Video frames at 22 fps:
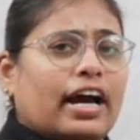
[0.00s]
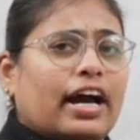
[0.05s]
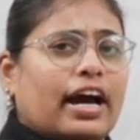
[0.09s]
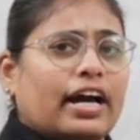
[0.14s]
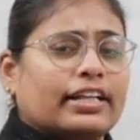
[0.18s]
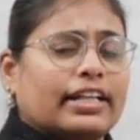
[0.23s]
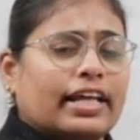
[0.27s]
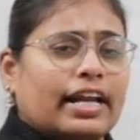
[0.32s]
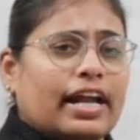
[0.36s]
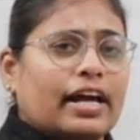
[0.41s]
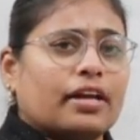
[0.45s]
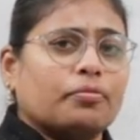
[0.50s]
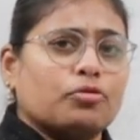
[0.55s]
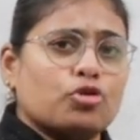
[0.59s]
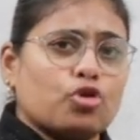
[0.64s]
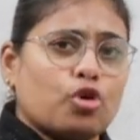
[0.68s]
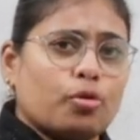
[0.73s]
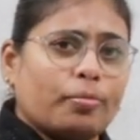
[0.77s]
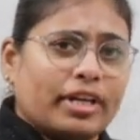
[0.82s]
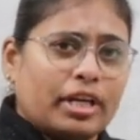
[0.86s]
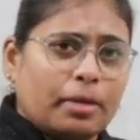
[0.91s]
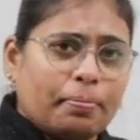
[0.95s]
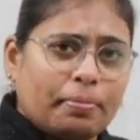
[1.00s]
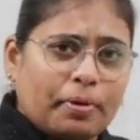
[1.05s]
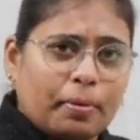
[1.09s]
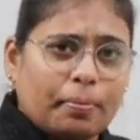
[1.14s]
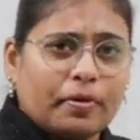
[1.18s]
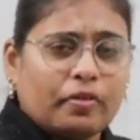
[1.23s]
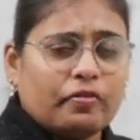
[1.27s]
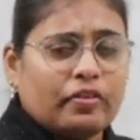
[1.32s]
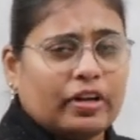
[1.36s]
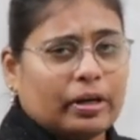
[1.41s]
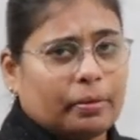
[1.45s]
there are so many
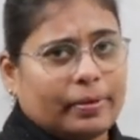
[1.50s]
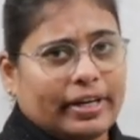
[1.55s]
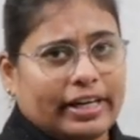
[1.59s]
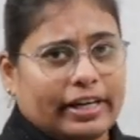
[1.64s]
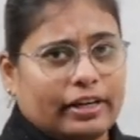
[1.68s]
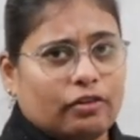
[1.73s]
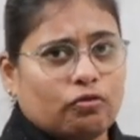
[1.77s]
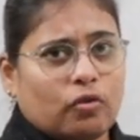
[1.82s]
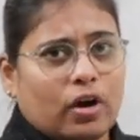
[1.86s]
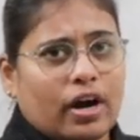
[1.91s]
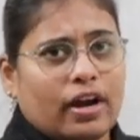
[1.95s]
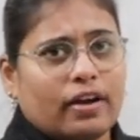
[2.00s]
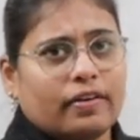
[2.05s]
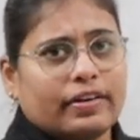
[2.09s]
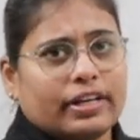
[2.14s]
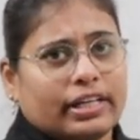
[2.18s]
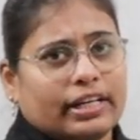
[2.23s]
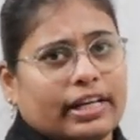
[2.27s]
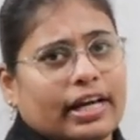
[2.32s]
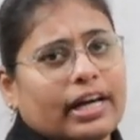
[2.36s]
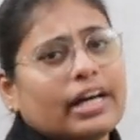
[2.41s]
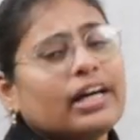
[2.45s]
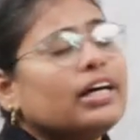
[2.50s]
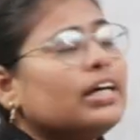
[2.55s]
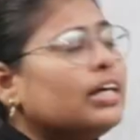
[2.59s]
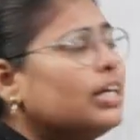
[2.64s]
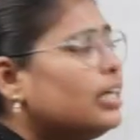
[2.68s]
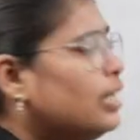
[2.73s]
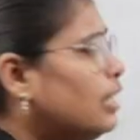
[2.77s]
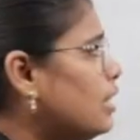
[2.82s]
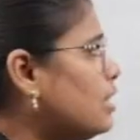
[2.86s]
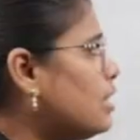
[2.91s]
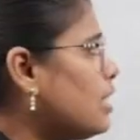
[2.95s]
people will be involved in the
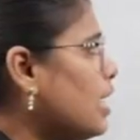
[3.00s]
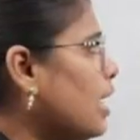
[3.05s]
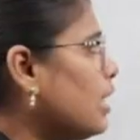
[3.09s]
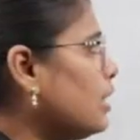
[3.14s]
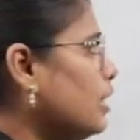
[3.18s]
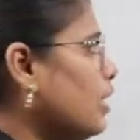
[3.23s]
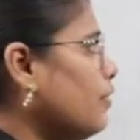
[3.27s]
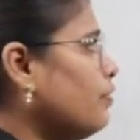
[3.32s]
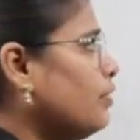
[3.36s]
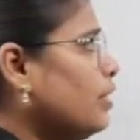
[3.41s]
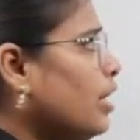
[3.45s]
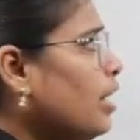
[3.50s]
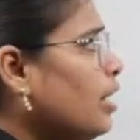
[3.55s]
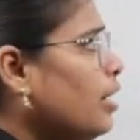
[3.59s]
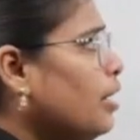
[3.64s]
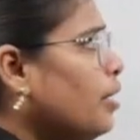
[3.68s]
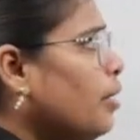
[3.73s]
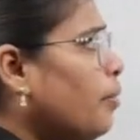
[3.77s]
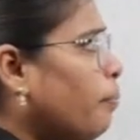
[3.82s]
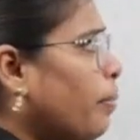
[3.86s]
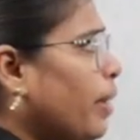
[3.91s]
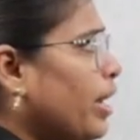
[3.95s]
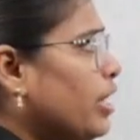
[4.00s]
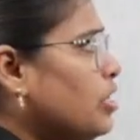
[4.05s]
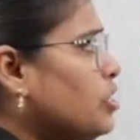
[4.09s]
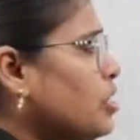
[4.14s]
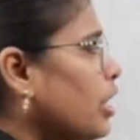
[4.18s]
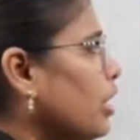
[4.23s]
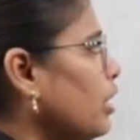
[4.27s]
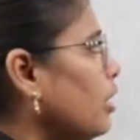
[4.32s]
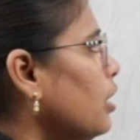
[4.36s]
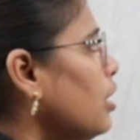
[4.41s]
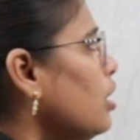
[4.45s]
discharge of the
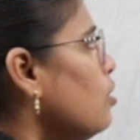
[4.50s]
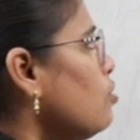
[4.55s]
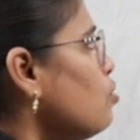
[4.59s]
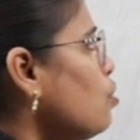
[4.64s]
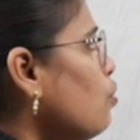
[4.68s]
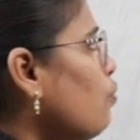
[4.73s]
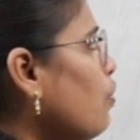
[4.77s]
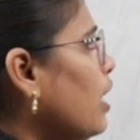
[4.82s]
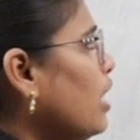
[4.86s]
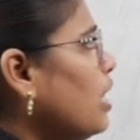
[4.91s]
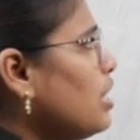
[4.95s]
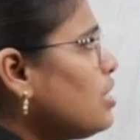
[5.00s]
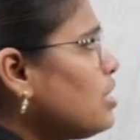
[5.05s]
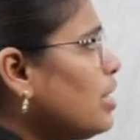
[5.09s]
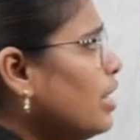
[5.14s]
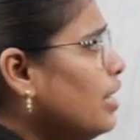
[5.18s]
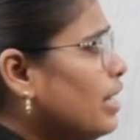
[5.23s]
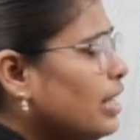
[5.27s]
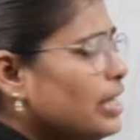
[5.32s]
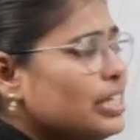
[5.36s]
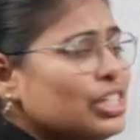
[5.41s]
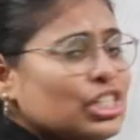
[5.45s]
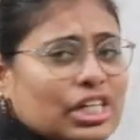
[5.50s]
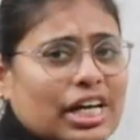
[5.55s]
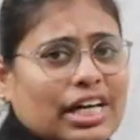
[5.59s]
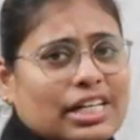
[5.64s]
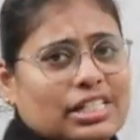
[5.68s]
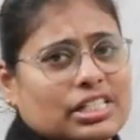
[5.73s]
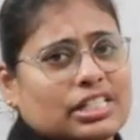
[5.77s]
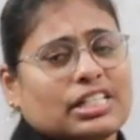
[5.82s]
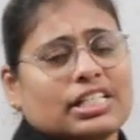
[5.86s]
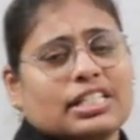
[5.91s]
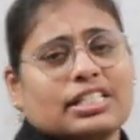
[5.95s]
patient. So what is the
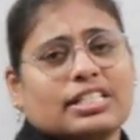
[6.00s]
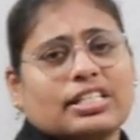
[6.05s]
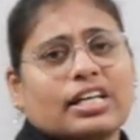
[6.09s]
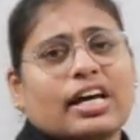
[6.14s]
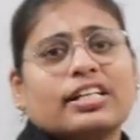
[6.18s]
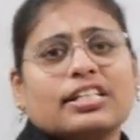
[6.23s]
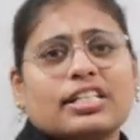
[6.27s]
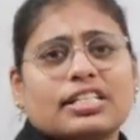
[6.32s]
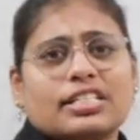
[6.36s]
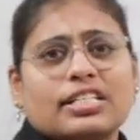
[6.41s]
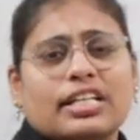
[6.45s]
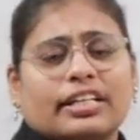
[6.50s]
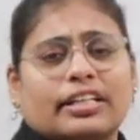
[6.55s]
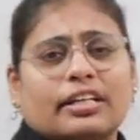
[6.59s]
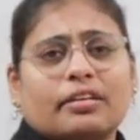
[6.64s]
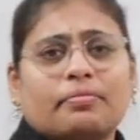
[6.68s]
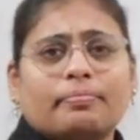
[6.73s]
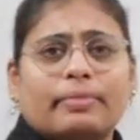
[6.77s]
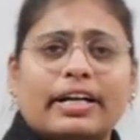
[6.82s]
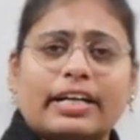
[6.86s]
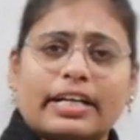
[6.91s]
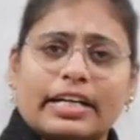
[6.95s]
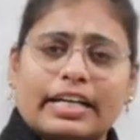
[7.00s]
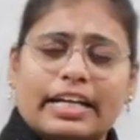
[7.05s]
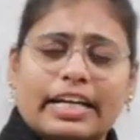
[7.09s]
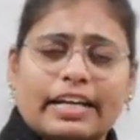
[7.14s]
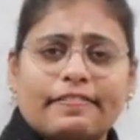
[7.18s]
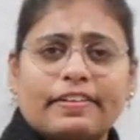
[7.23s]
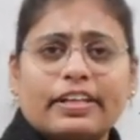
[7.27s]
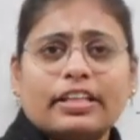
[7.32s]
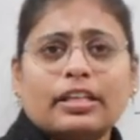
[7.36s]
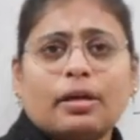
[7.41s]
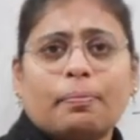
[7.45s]
discharge? Discharge is nothing but
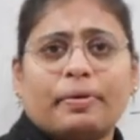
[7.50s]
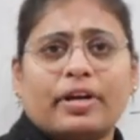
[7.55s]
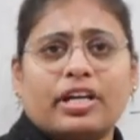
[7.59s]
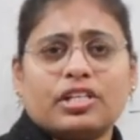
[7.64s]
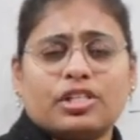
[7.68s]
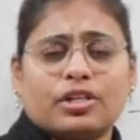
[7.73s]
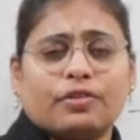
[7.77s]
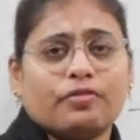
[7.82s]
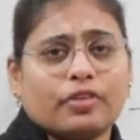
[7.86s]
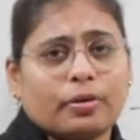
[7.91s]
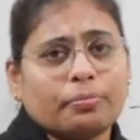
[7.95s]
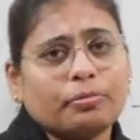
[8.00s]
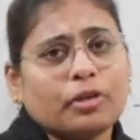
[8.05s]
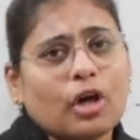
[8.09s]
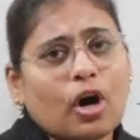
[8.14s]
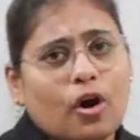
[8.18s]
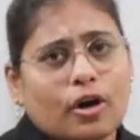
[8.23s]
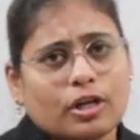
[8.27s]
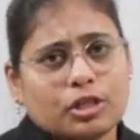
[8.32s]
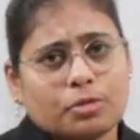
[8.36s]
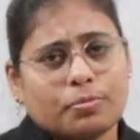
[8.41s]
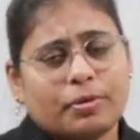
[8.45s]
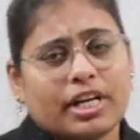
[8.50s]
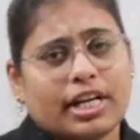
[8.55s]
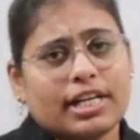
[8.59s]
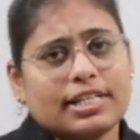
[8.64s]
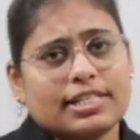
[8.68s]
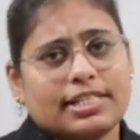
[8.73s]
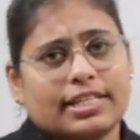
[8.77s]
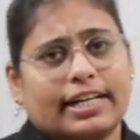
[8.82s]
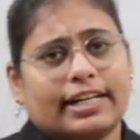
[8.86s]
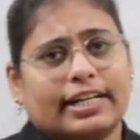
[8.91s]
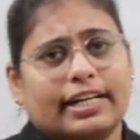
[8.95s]
relieving the patient from the hospital
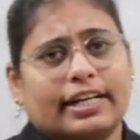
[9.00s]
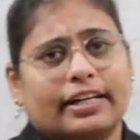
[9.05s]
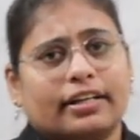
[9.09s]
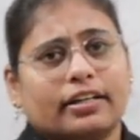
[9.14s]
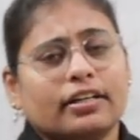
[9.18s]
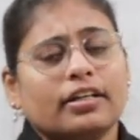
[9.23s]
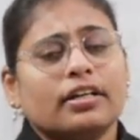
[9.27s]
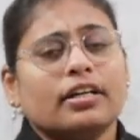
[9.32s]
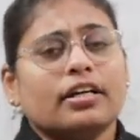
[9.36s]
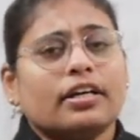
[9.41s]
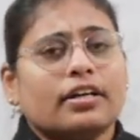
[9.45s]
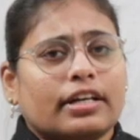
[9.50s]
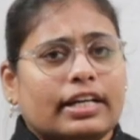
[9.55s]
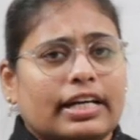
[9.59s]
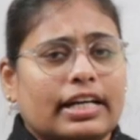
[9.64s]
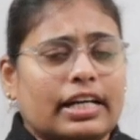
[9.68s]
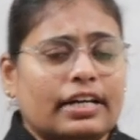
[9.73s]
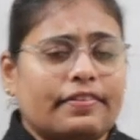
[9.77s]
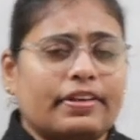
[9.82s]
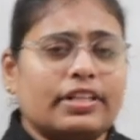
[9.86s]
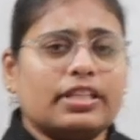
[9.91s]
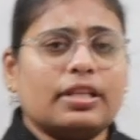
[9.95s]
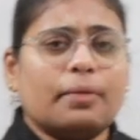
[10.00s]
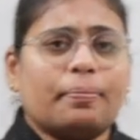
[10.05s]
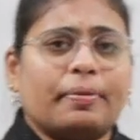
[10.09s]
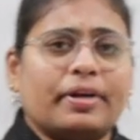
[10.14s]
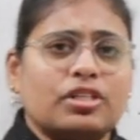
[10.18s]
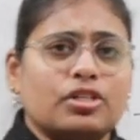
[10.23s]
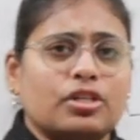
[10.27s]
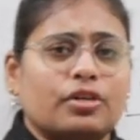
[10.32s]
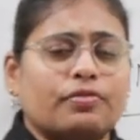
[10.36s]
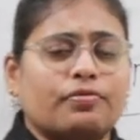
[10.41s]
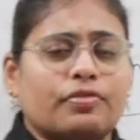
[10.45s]
setting. Relieving the
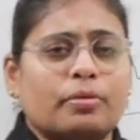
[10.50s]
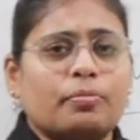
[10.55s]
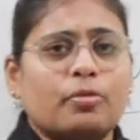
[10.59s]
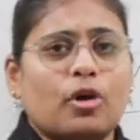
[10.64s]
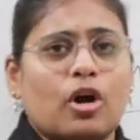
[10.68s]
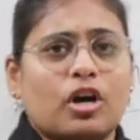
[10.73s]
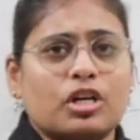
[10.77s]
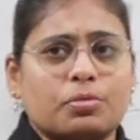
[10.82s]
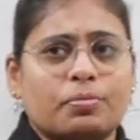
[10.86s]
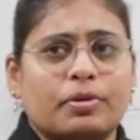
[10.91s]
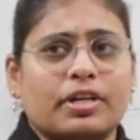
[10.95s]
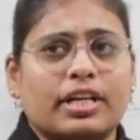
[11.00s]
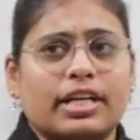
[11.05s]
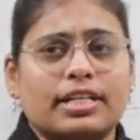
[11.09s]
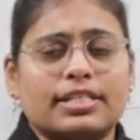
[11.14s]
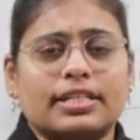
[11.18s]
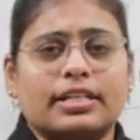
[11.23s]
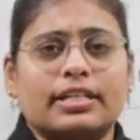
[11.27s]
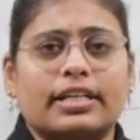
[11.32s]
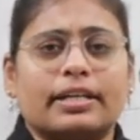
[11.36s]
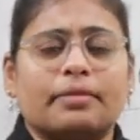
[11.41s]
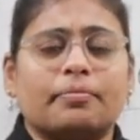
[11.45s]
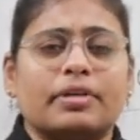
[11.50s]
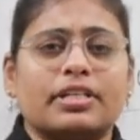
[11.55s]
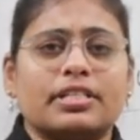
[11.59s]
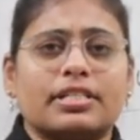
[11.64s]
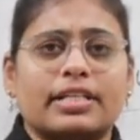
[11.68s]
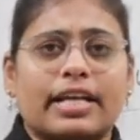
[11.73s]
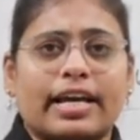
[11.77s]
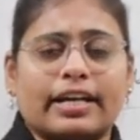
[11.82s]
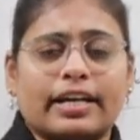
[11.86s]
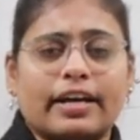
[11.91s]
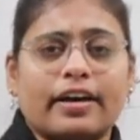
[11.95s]
patient from hospital setting means
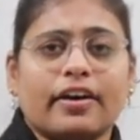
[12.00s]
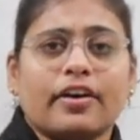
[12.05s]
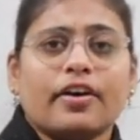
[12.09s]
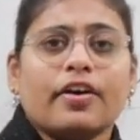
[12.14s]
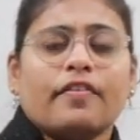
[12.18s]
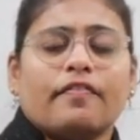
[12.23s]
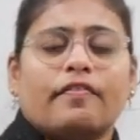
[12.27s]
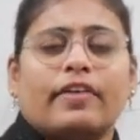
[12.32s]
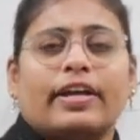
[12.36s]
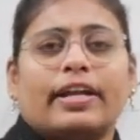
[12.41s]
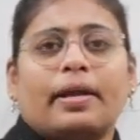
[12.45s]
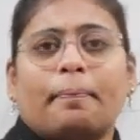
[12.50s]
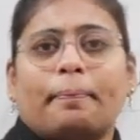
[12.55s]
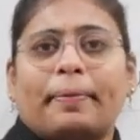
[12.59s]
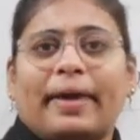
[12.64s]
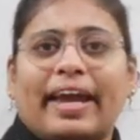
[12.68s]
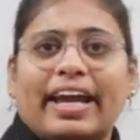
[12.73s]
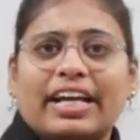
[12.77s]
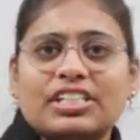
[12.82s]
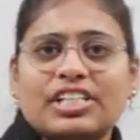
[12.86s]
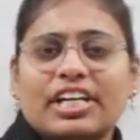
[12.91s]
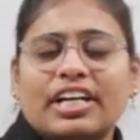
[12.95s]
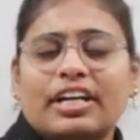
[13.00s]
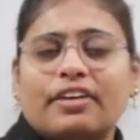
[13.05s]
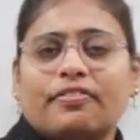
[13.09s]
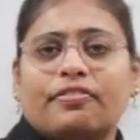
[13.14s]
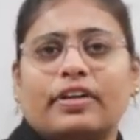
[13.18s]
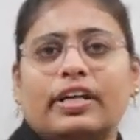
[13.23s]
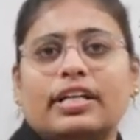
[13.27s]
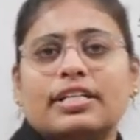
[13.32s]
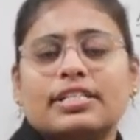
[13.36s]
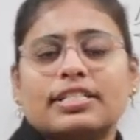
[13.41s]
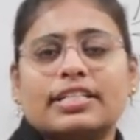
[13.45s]
like when a patient
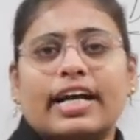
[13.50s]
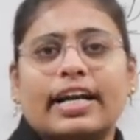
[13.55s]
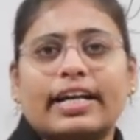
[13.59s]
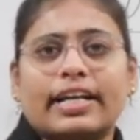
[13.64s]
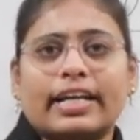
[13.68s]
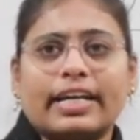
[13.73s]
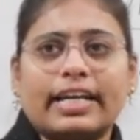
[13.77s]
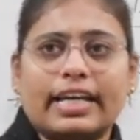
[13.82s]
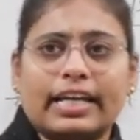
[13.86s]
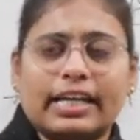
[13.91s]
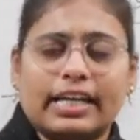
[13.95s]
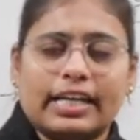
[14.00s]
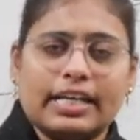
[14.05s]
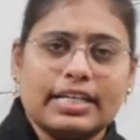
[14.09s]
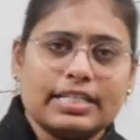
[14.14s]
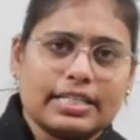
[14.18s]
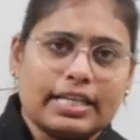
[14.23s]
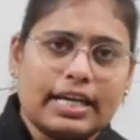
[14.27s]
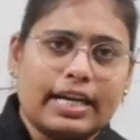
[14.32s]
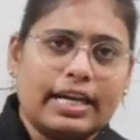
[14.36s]
feels that he is